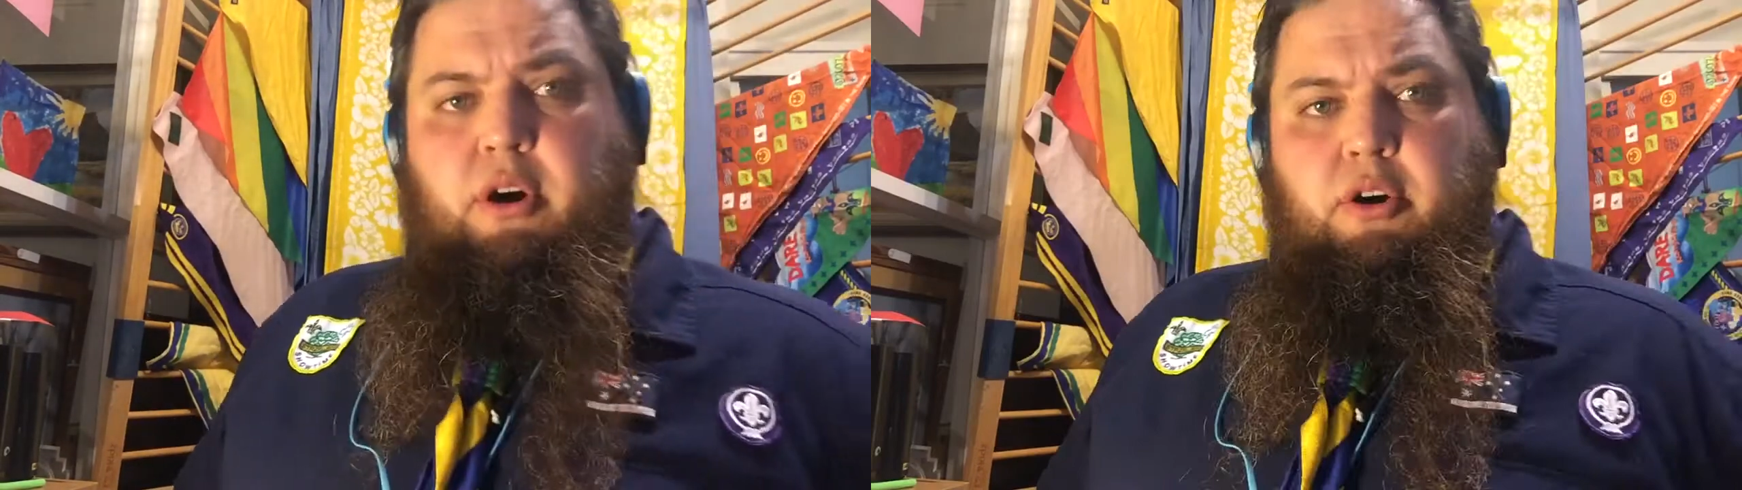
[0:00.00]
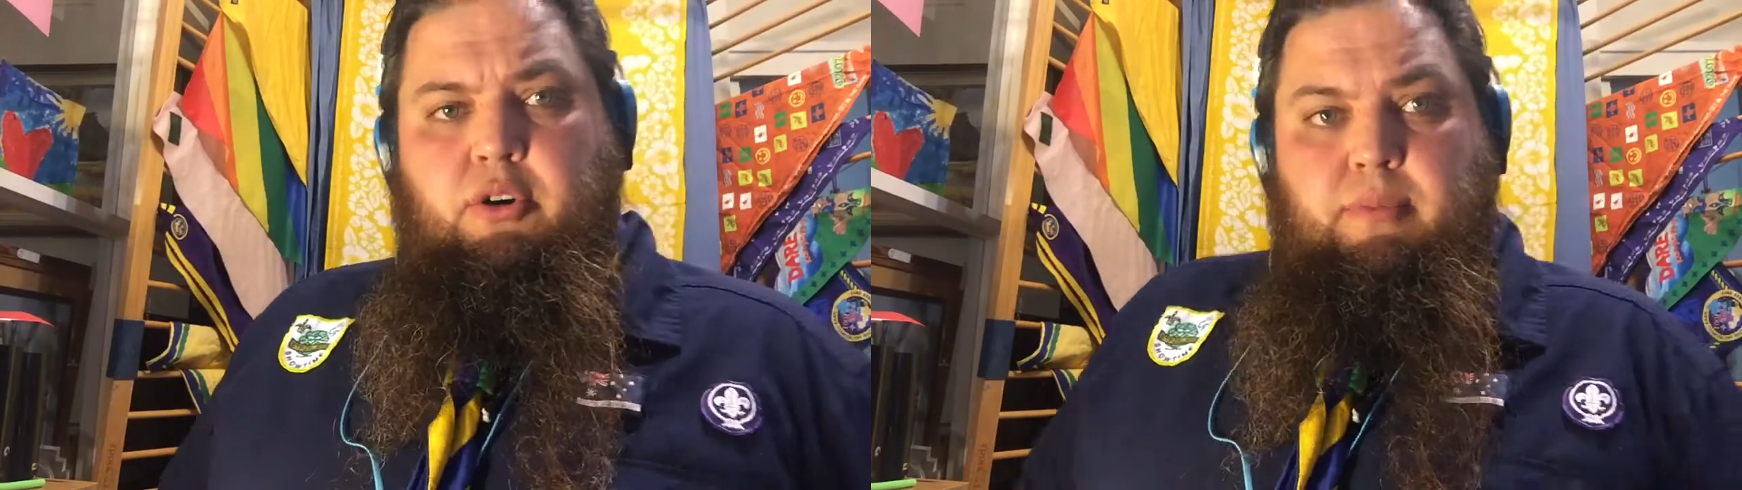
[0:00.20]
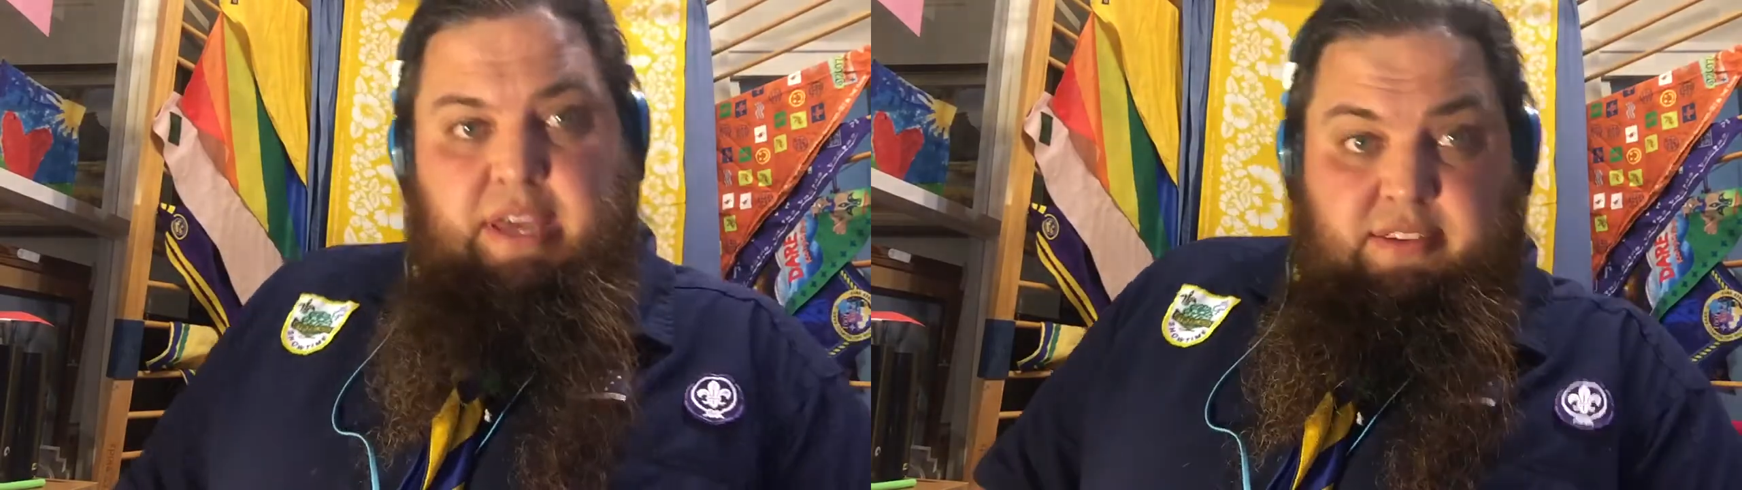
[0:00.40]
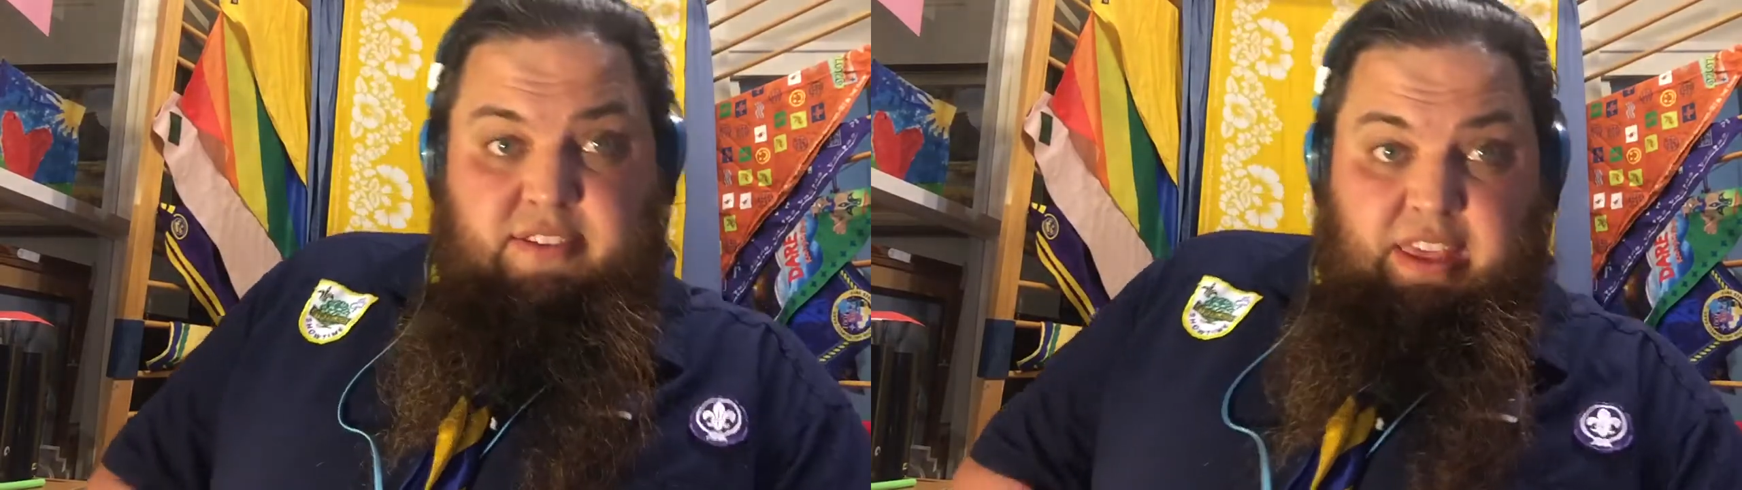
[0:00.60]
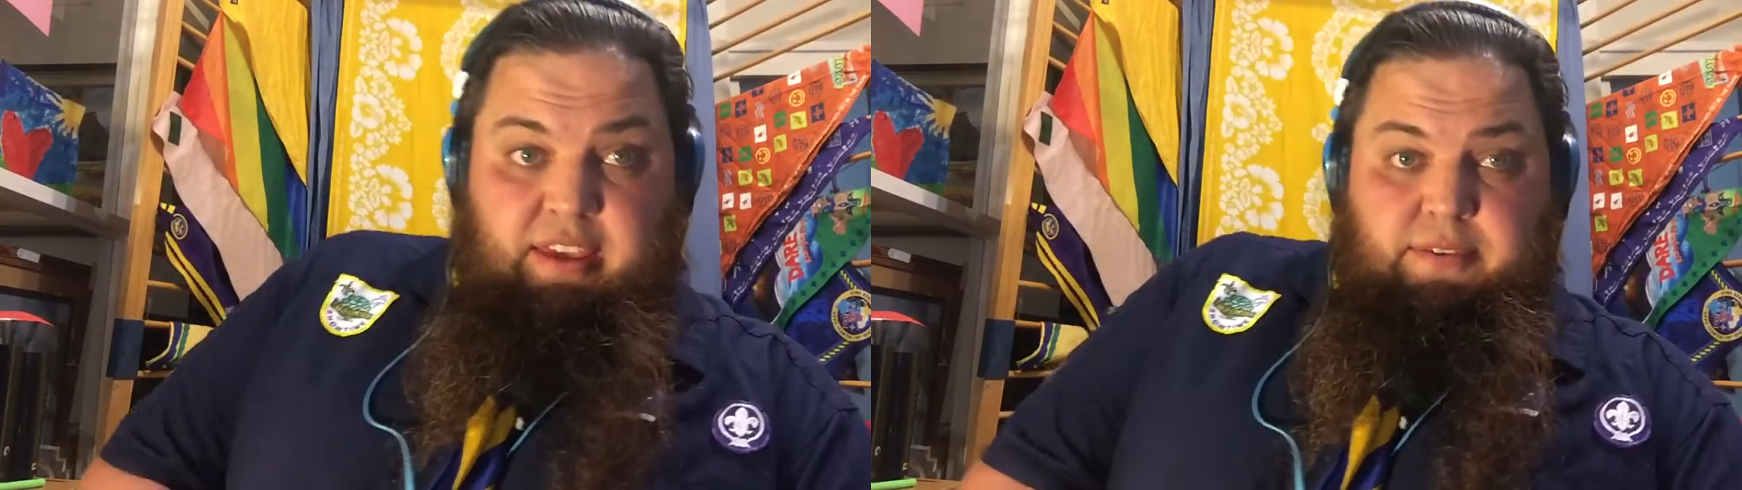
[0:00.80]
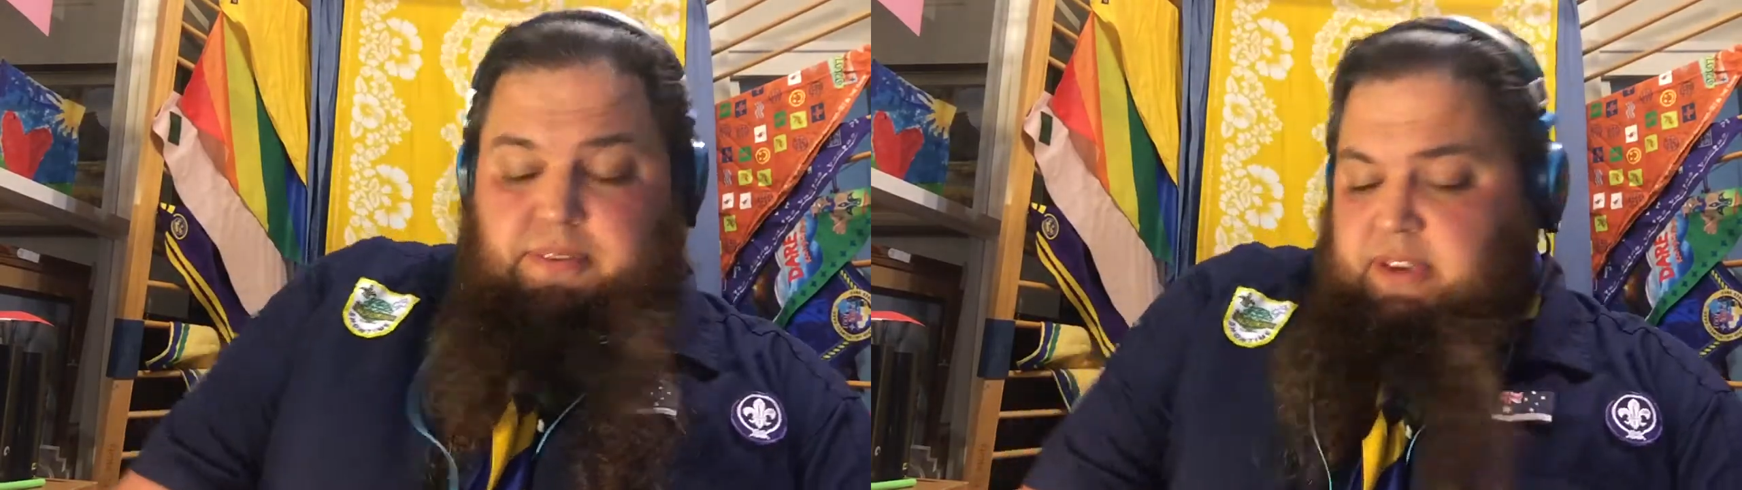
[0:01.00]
are home and safe